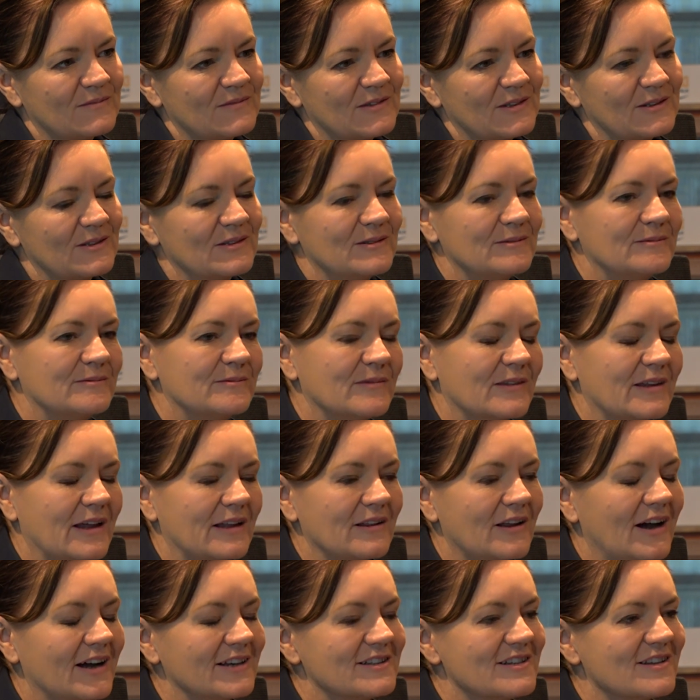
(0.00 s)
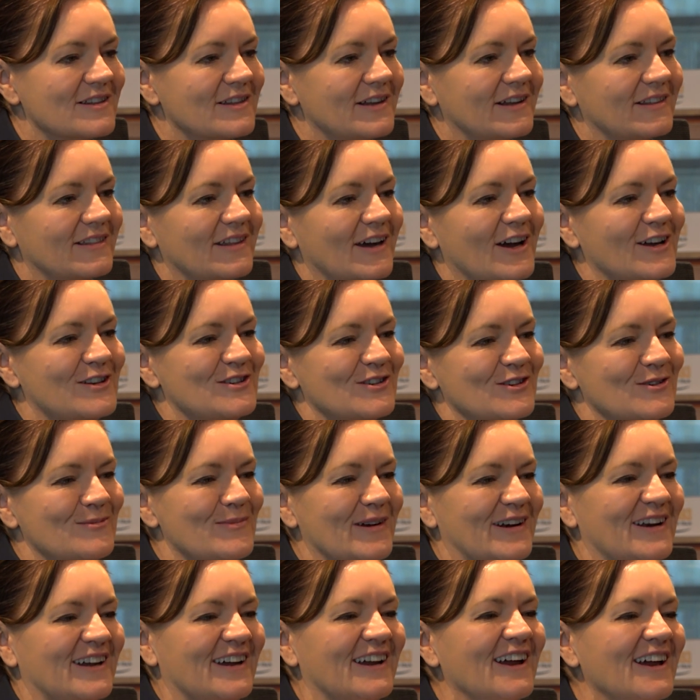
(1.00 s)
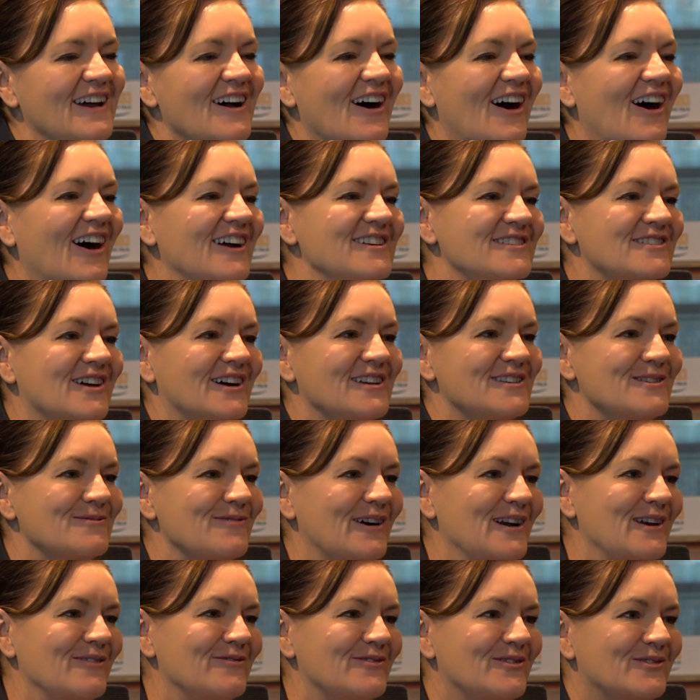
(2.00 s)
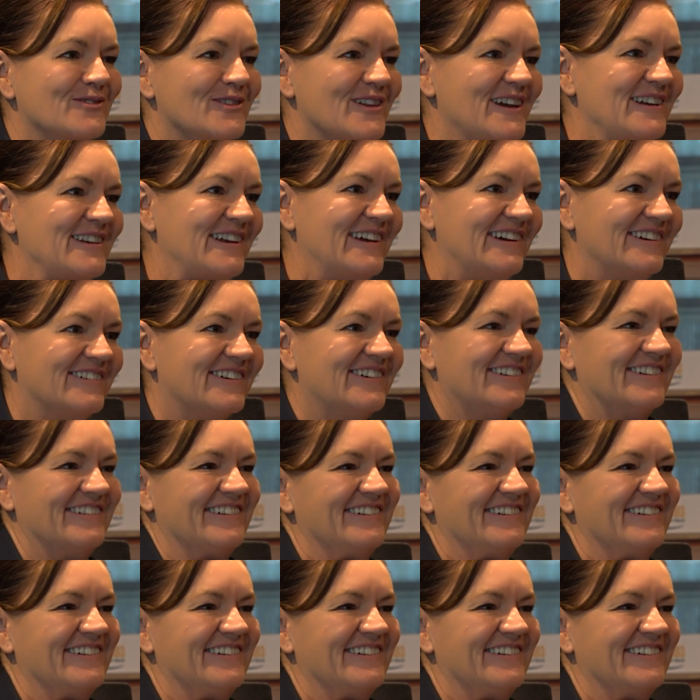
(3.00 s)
Oh, they like to think they do, but hindsight's a wonderful thing, Neil.